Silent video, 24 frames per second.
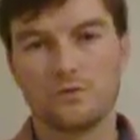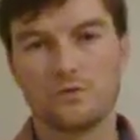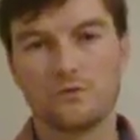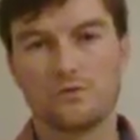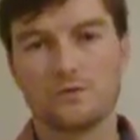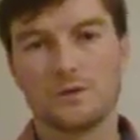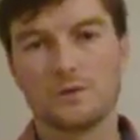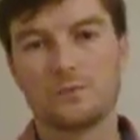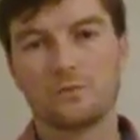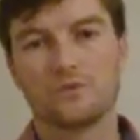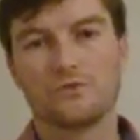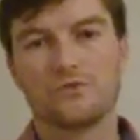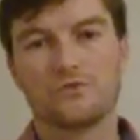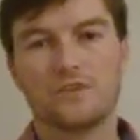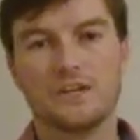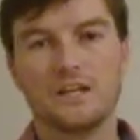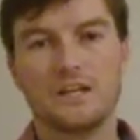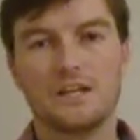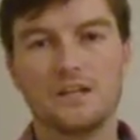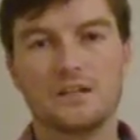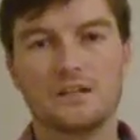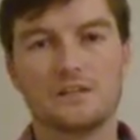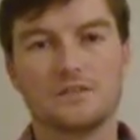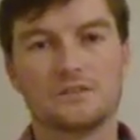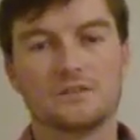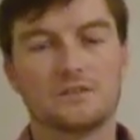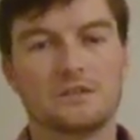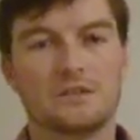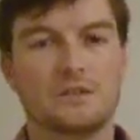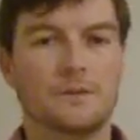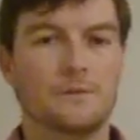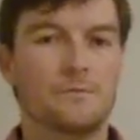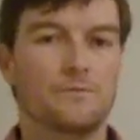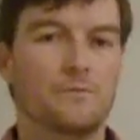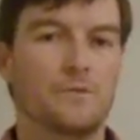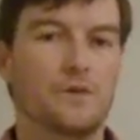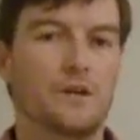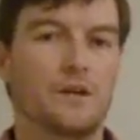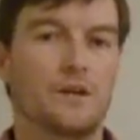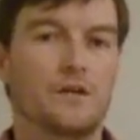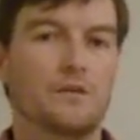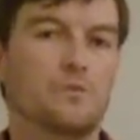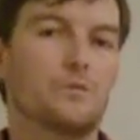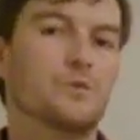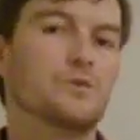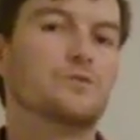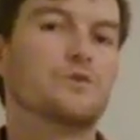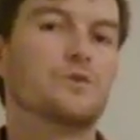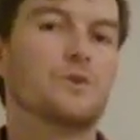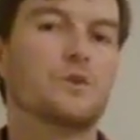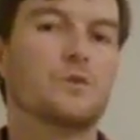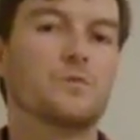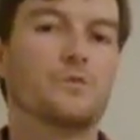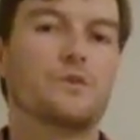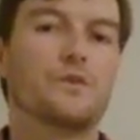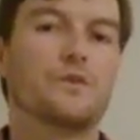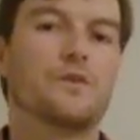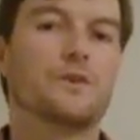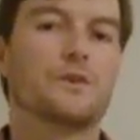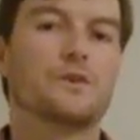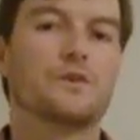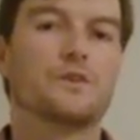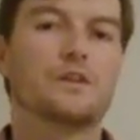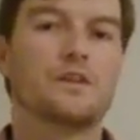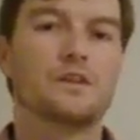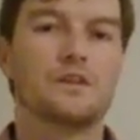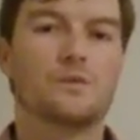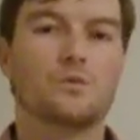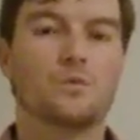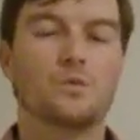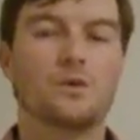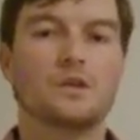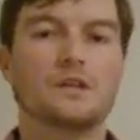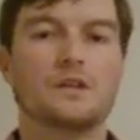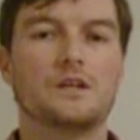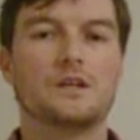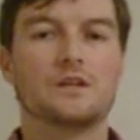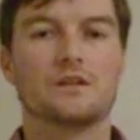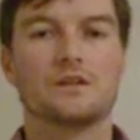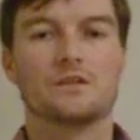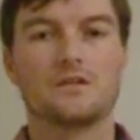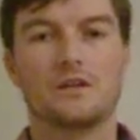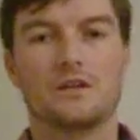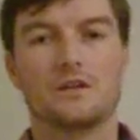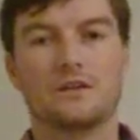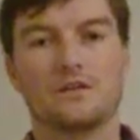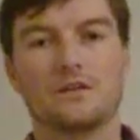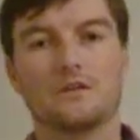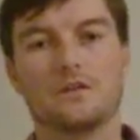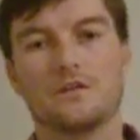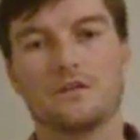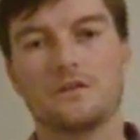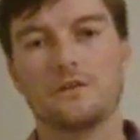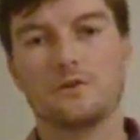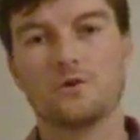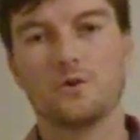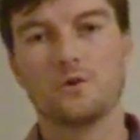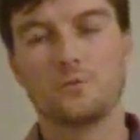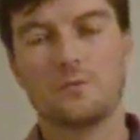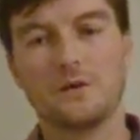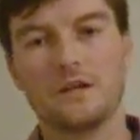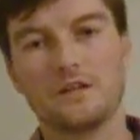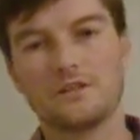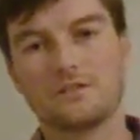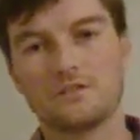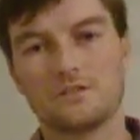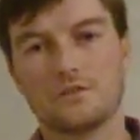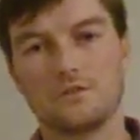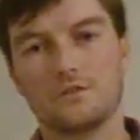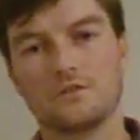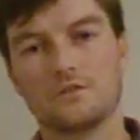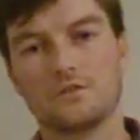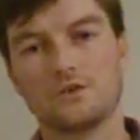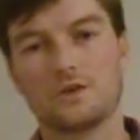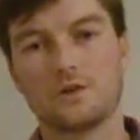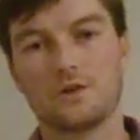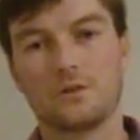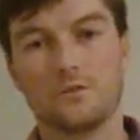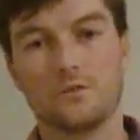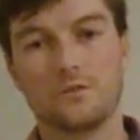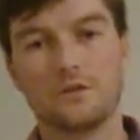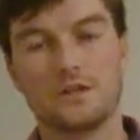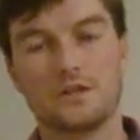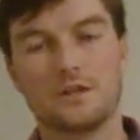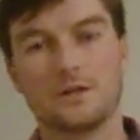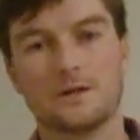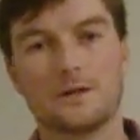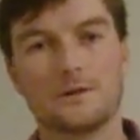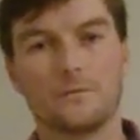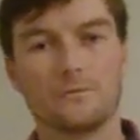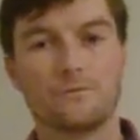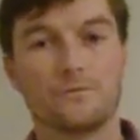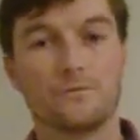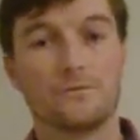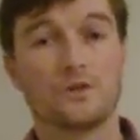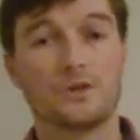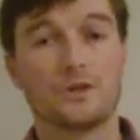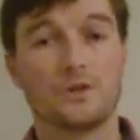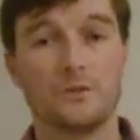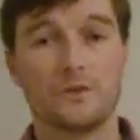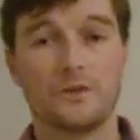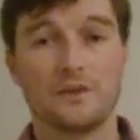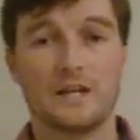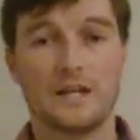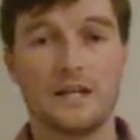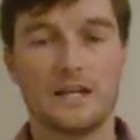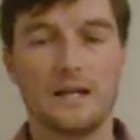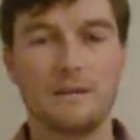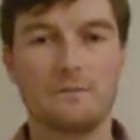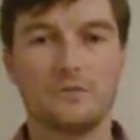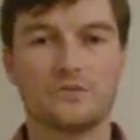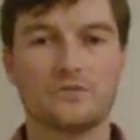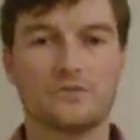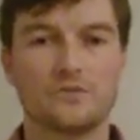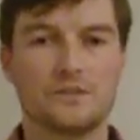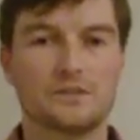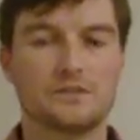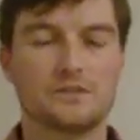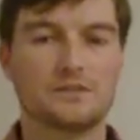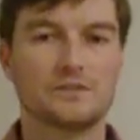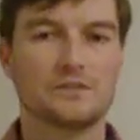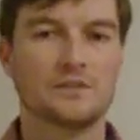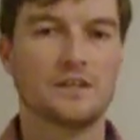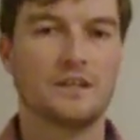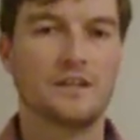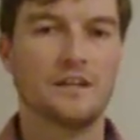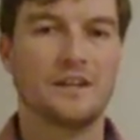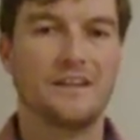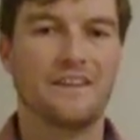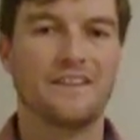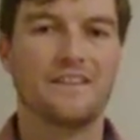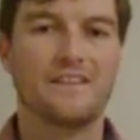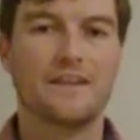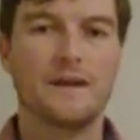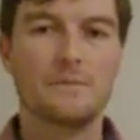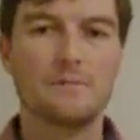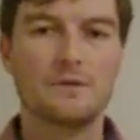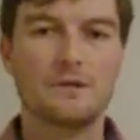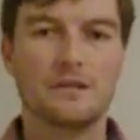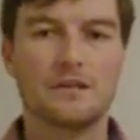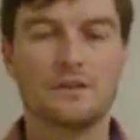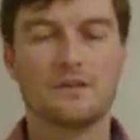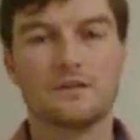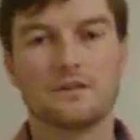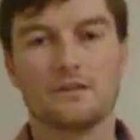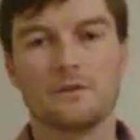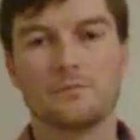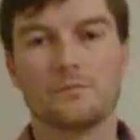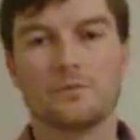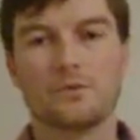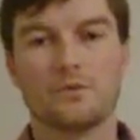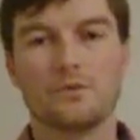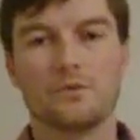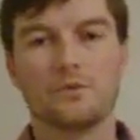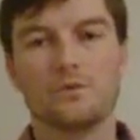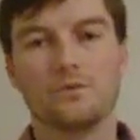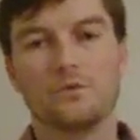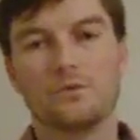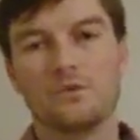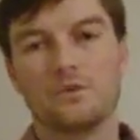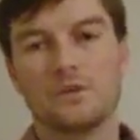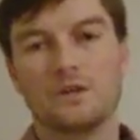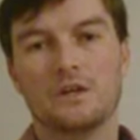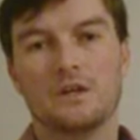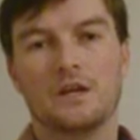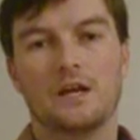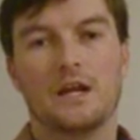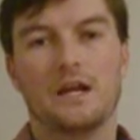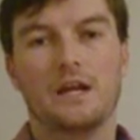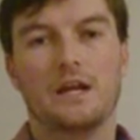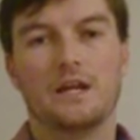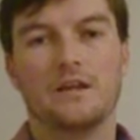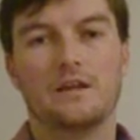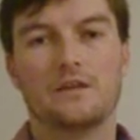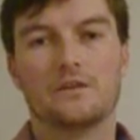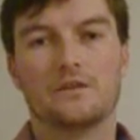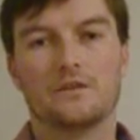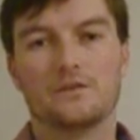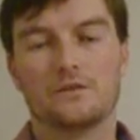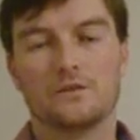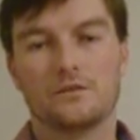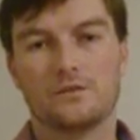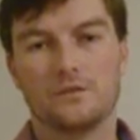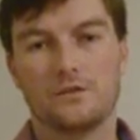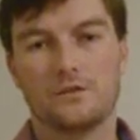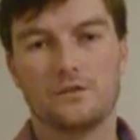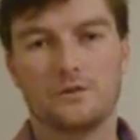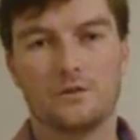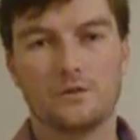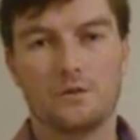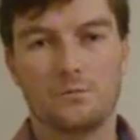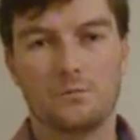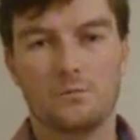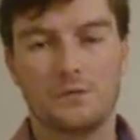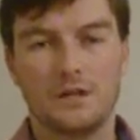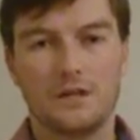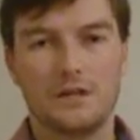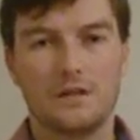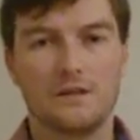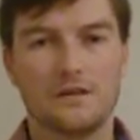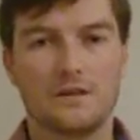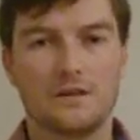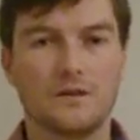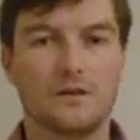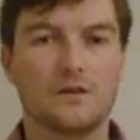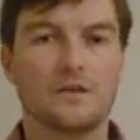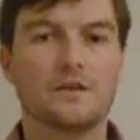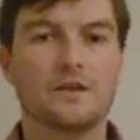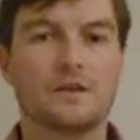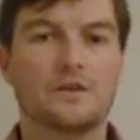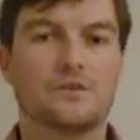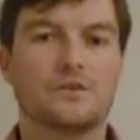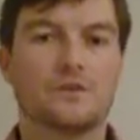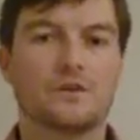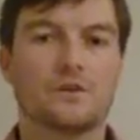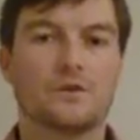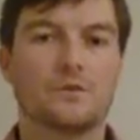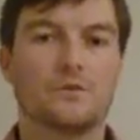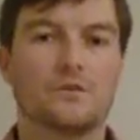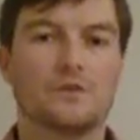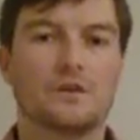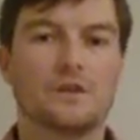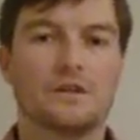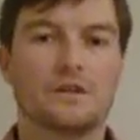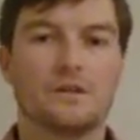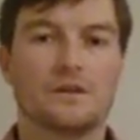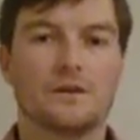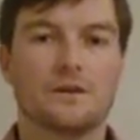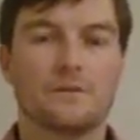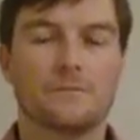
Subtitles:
variables changed, and we started with the 13th week, and the group A took on the dynamic stretches, they began to improve, and the group B that took on the